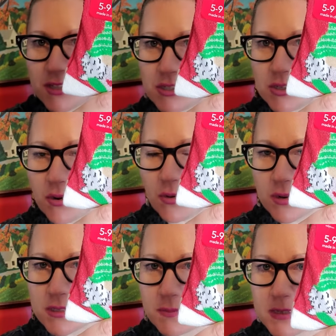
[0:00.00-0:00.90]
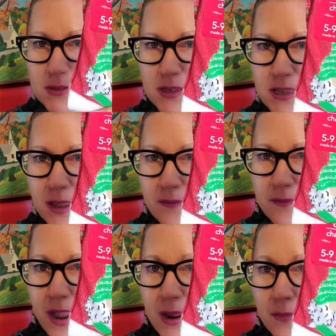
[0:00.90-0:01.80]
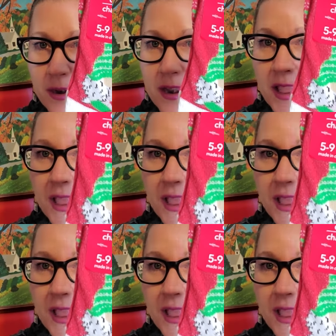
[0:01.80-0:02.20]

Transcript: it's so Christmassy and vibrant.